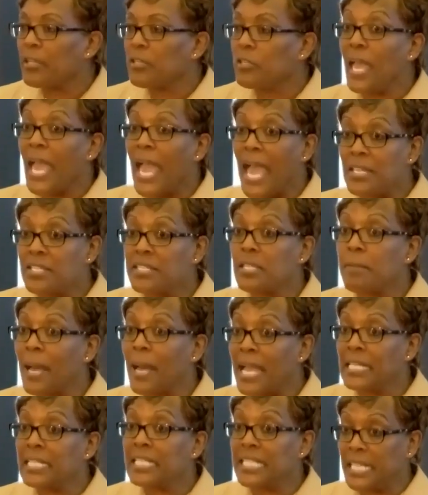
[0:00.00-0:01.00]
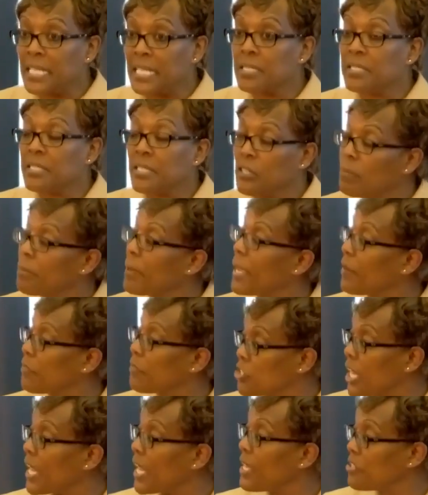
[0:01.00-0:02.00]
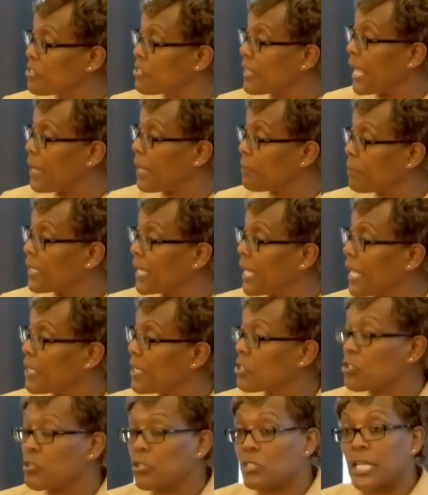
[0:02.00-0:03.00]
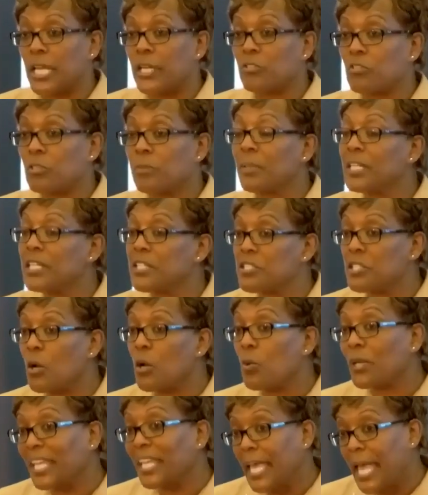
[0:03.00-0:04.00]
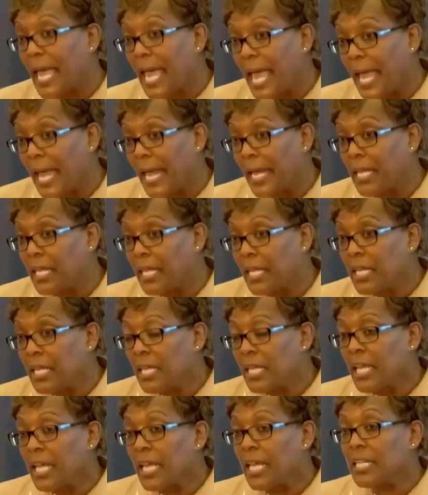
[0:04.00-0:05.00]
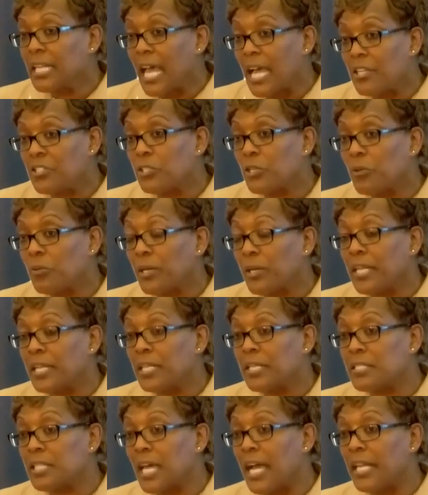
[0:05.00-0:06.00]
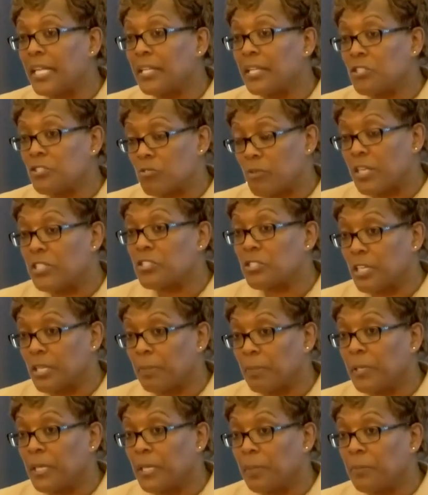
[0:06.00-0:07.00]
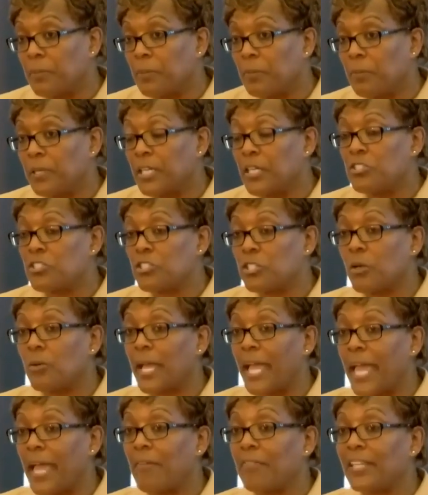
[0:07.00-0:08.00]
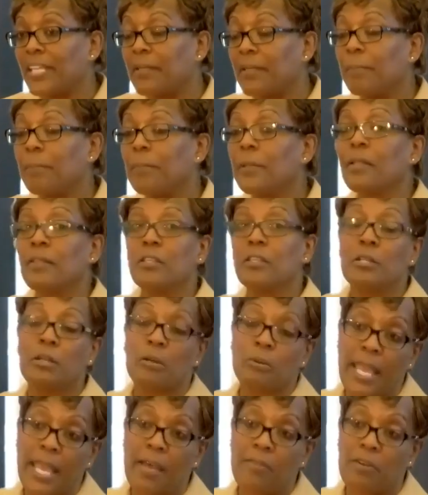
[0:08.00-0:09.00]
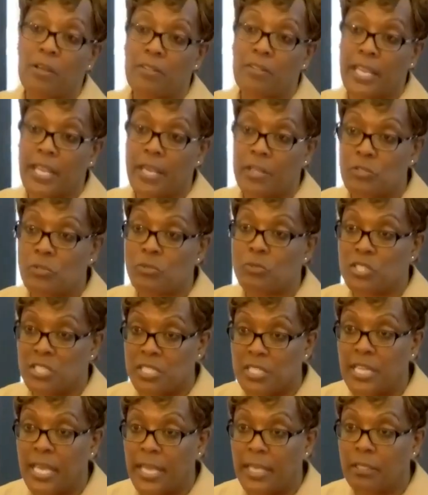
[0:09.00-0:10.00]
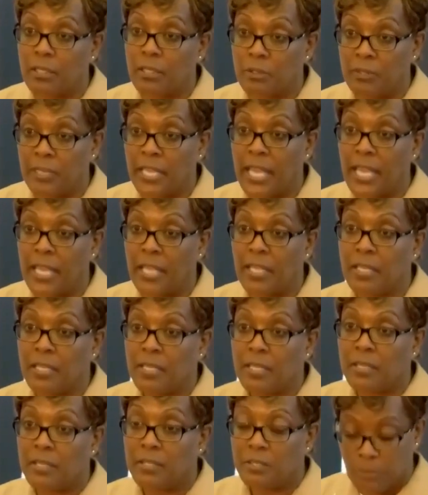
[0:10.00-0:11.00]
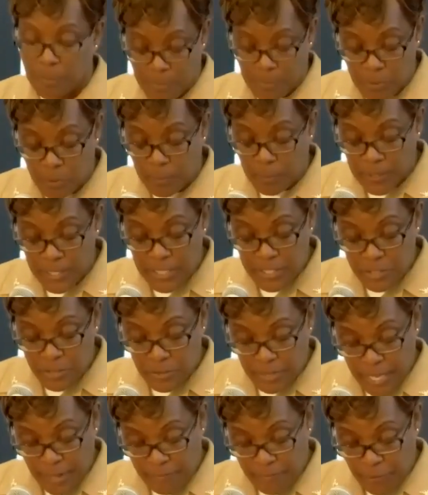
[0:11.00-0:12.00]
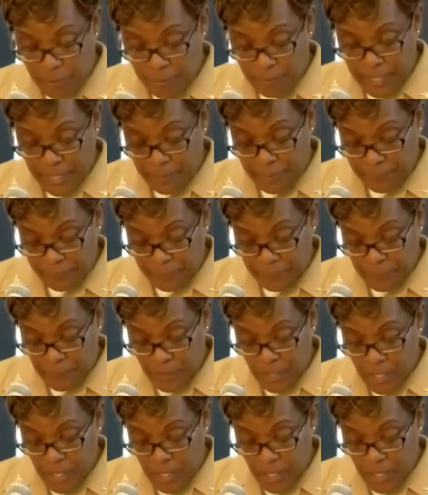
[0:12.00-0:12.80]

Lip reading: right? You had some ideas and you may have changed that plan and trajectory, but it's okay. And not to create anxiety and stress young people because you don't have all the answers today, okay? So please do that for me.